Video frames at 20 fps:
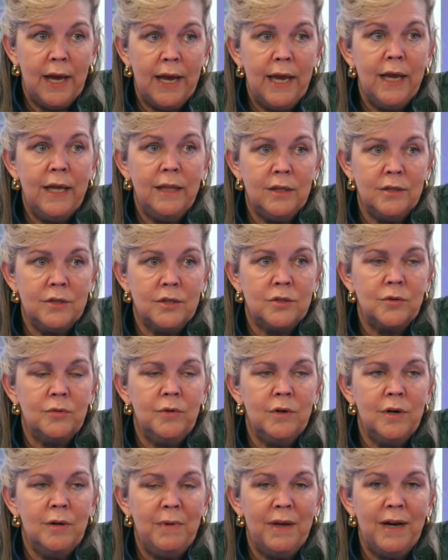I hit the
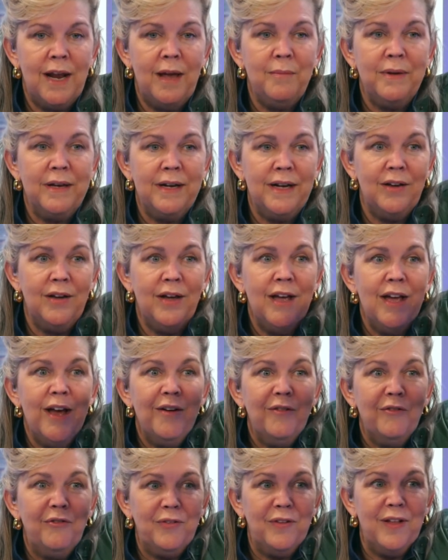storm and I'm going to
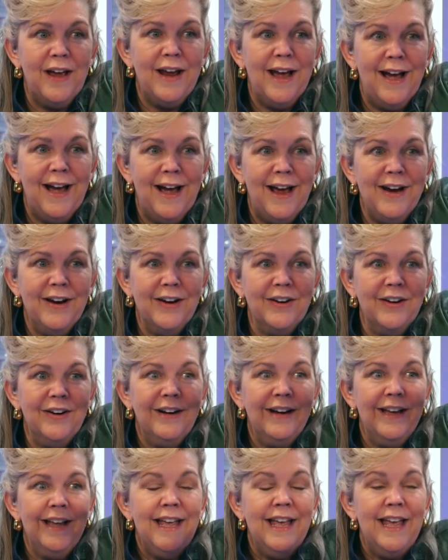fly
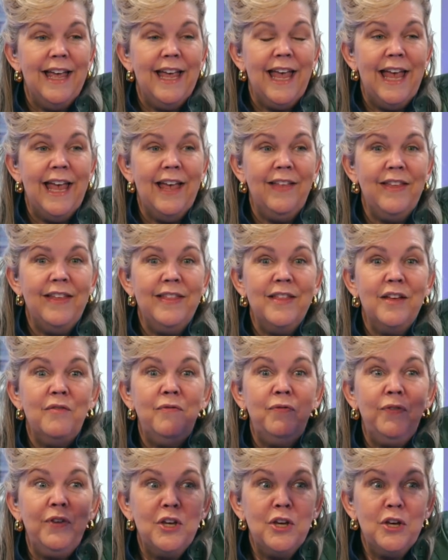higher. And then the
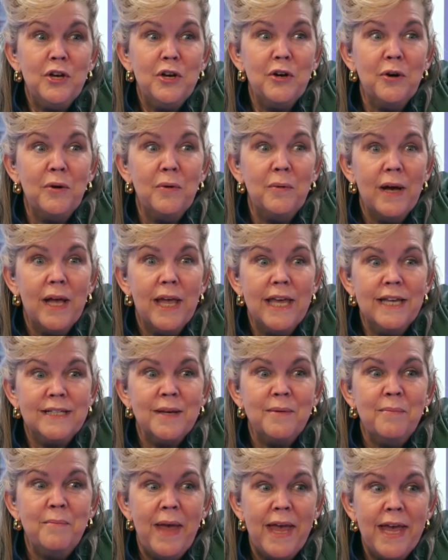view is
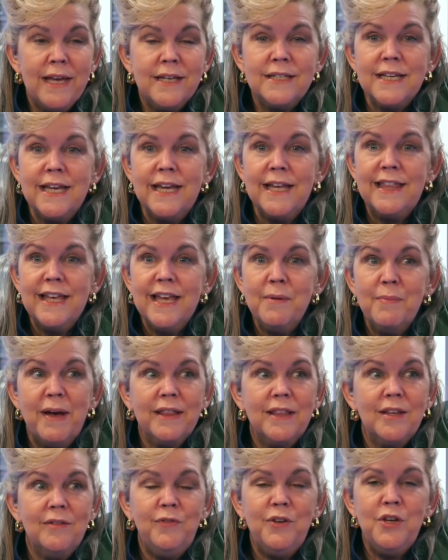amazing. Think
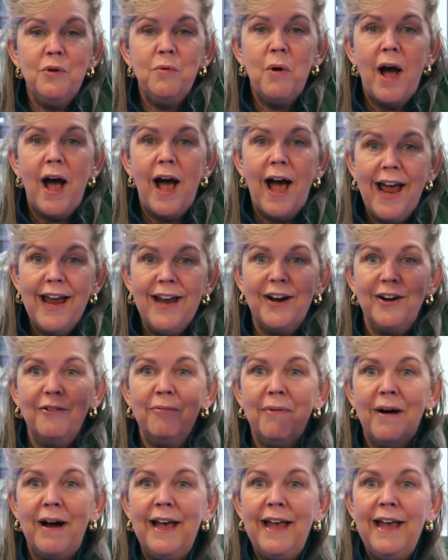about the view higher,
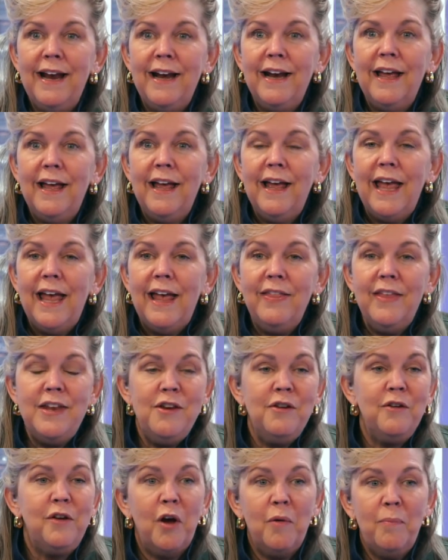right? And then
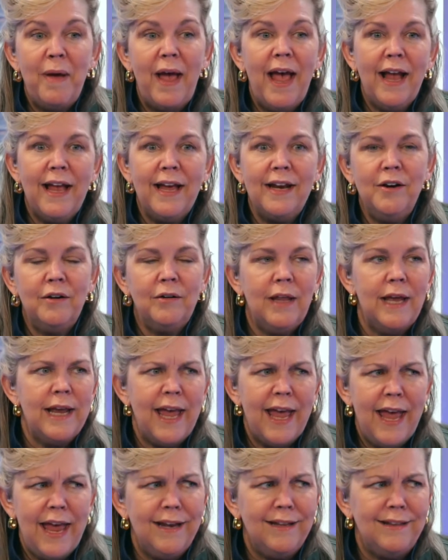you go back and you're like,
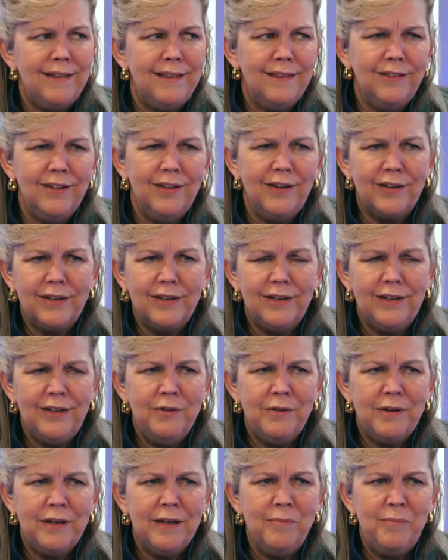hey, look,
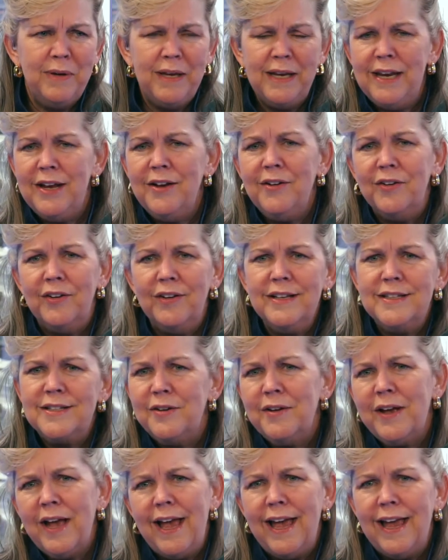you can be an eagle. It's
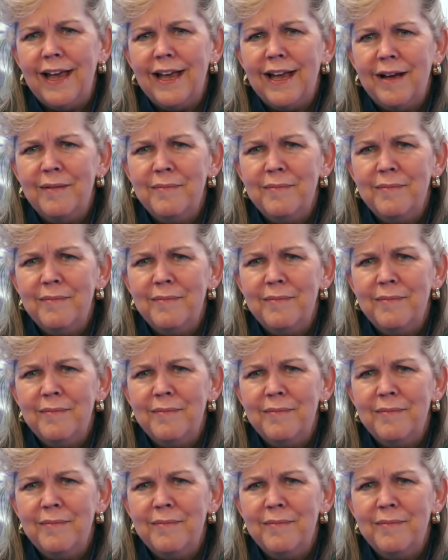okay.